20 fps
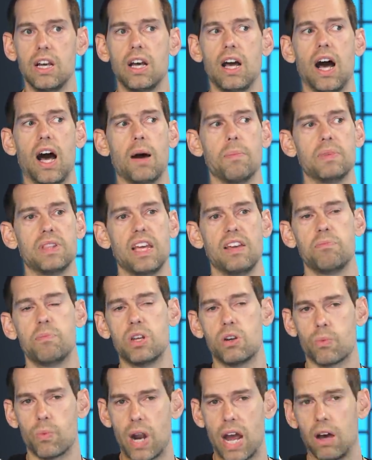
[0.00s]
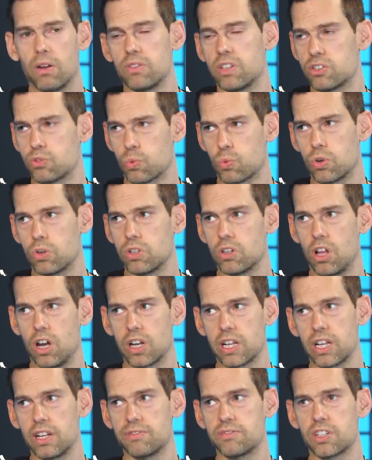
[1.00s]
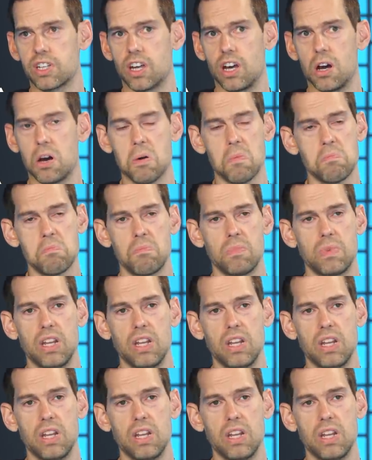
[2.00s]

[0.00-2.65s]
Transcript: and they've been around this world long enough to go,